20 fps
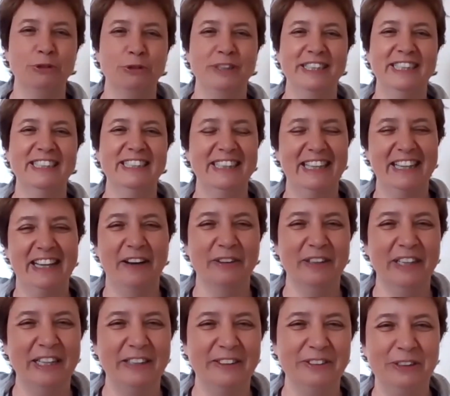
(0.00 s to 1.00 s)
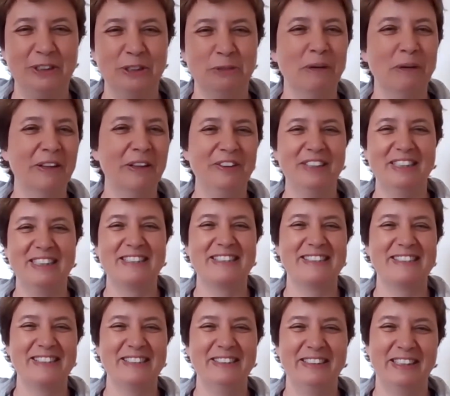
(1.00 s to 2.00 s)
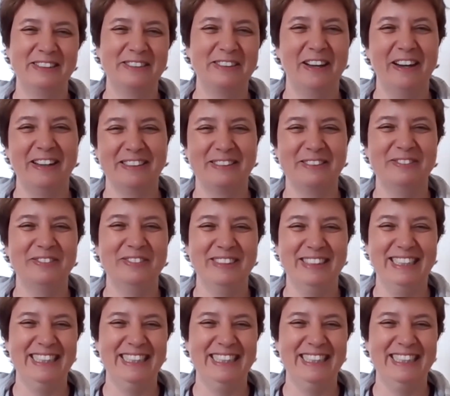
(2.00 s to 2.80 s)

you're reading it out loud to your mother. That's that's awesome.